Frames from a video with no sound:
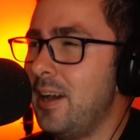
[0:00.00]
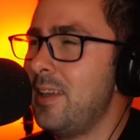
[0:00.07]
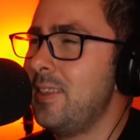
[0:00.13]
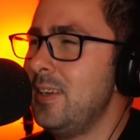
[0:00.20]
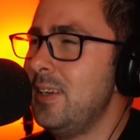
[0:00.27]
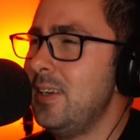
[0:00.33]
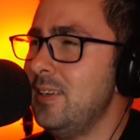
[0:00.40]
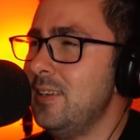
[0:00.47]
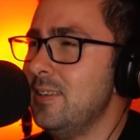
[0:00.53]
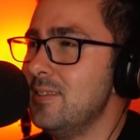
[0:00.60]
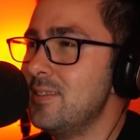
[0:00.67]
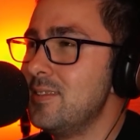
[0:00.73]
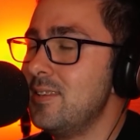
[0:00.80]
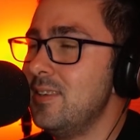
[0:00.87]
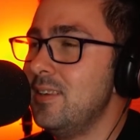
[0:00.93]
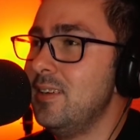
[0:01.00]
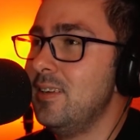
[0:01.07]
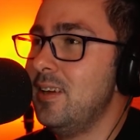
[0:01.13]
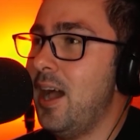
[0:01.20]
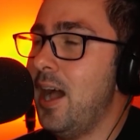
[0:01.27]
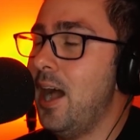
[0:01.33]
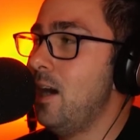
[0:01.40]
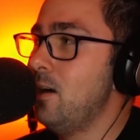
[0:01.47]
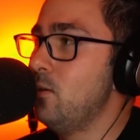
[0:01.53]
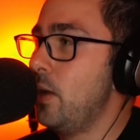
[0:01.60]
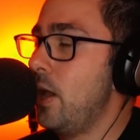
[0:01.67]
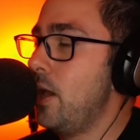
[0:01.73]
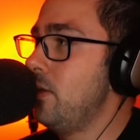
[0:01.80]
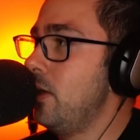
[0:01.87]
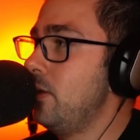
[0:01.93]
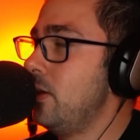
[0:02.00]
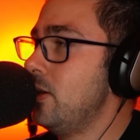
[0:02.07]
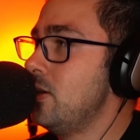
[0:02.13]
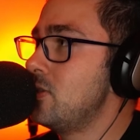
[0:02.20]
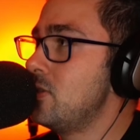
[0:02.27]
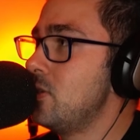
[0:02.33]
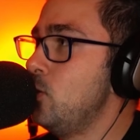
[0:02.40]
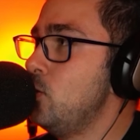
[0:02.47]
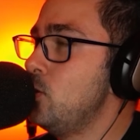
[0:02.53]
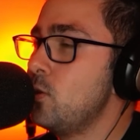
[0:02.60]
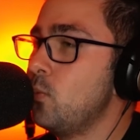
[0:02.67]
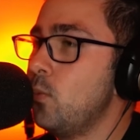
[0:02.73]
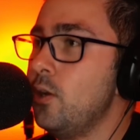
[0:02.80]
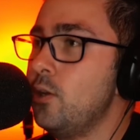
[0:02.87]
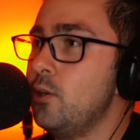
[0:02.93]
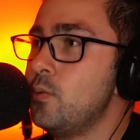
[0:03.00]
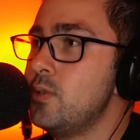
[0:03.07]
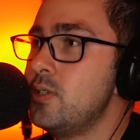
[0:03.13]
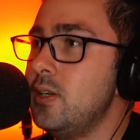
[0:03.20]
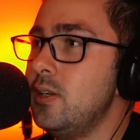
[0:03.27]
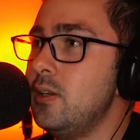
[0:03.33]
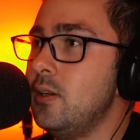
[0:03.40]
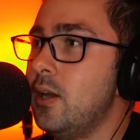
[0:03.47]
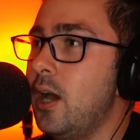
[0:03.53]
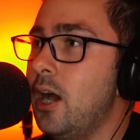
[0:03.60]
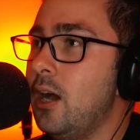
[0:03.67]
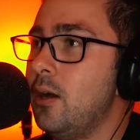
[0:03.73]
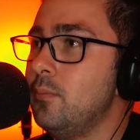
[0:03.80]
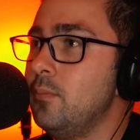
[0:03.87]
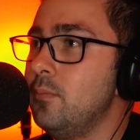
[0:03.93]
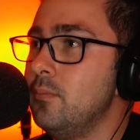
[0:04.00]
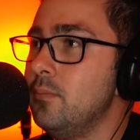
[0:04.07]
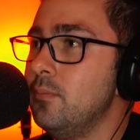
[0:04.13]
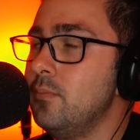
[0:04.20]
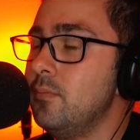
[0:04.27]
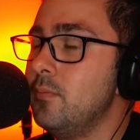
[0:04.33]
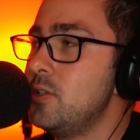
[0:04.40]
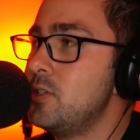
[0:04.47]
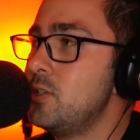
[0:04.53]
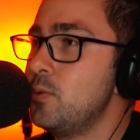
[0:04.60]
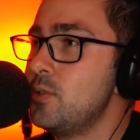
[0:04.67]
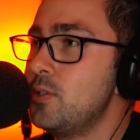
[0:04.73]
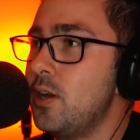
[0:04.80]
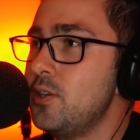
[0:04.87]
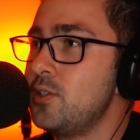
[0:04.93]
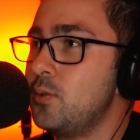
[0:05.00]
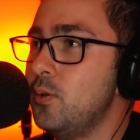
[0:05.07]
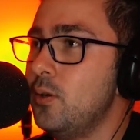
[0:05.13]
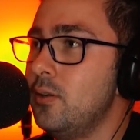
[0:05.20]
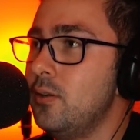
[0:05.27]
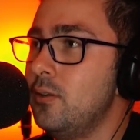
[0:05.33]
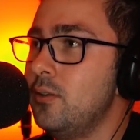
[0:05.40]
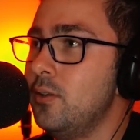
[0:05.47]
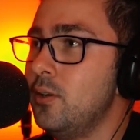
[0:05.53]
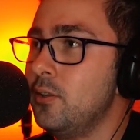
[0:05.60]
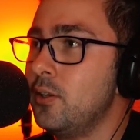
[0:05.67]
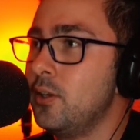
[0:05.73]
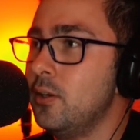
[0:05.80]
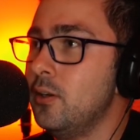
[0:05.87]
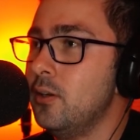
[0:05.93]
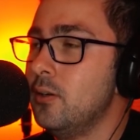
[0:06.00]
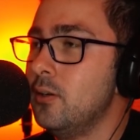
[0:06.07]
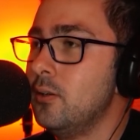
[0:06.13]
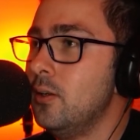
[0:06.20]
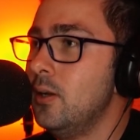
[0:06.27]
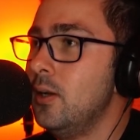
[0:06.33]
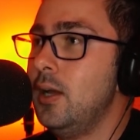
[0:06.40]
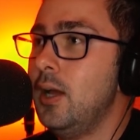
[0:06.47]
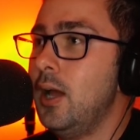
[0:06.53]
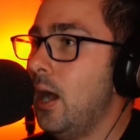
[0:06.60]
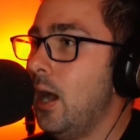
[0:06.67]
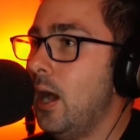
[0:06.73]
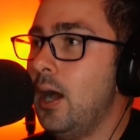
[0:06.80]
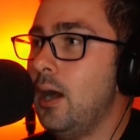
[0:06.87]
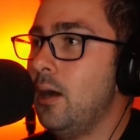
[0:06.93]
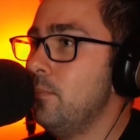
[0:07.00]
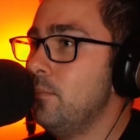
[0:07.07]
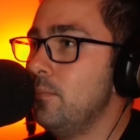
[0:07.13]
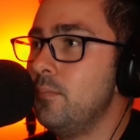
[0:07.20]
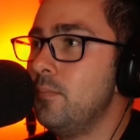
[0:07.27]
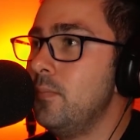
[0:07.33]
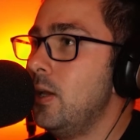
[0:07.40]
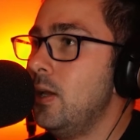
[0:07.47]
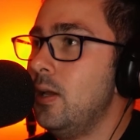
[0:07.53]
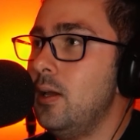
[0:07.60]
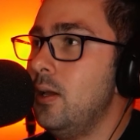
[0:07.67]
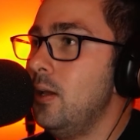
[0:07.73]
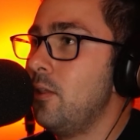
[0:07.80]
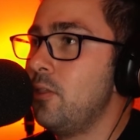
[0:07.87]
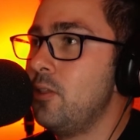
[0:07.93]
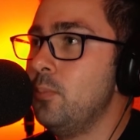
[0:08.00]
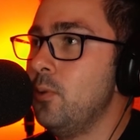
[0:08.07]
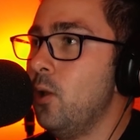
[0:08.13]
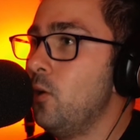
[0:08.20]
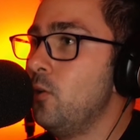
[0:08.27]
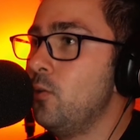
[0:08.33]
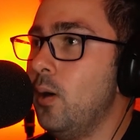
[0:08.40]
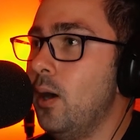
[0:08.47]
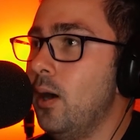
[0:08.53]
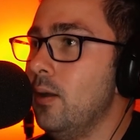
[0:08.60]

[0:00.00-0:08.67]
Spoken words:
I think he is. And then there's who's the one who was in Suicide Squad? The girl, the blonde one.